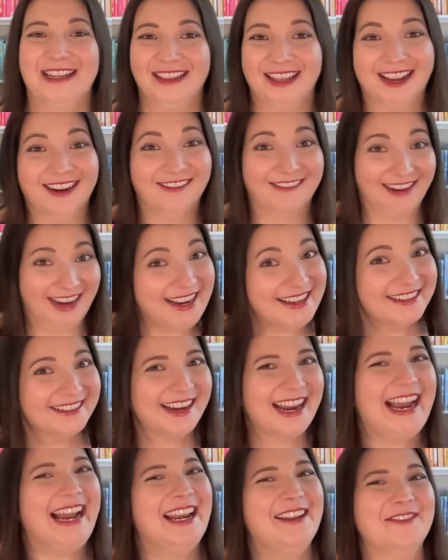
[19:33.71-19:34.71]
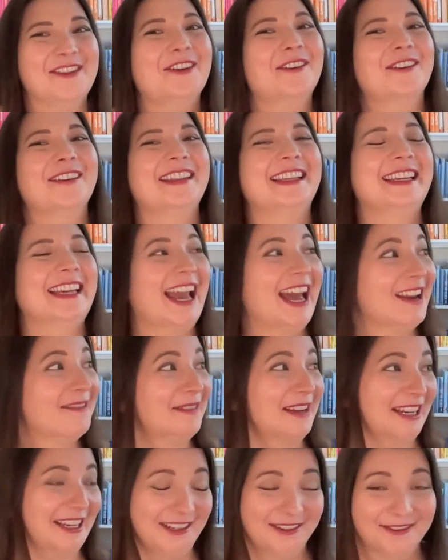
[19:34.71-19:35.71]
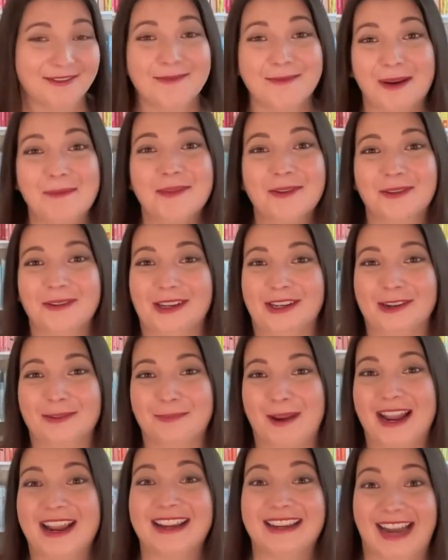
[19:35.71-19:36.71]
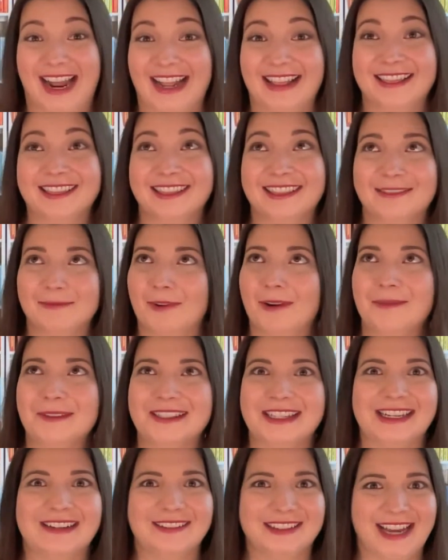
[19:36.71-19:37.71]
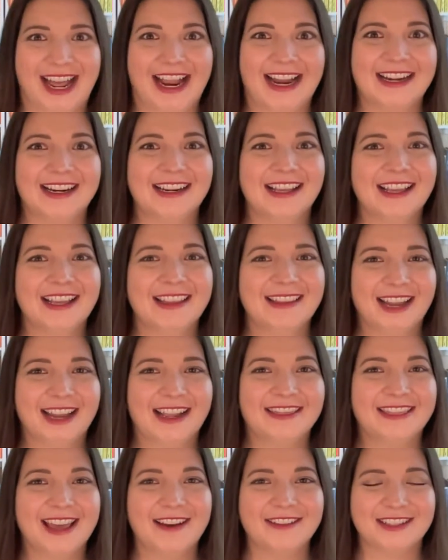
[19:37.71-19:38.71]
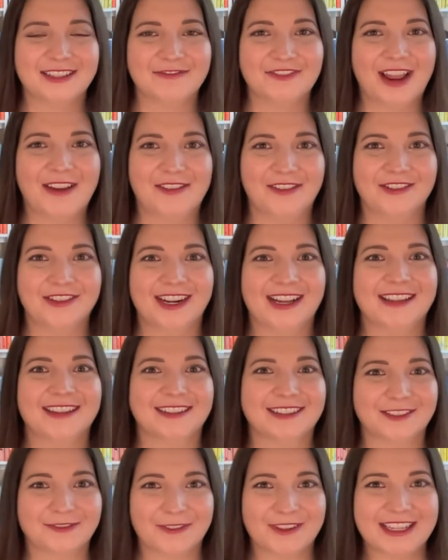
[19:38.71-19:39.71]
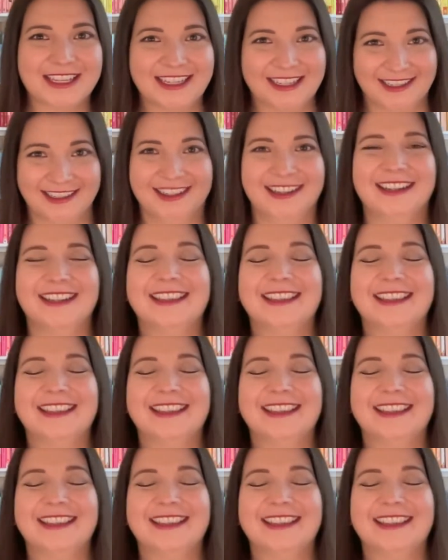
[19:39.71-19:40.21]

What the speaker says: Like raise your hand if you were in the Academy. You remember when you're paying $9,500 for the year?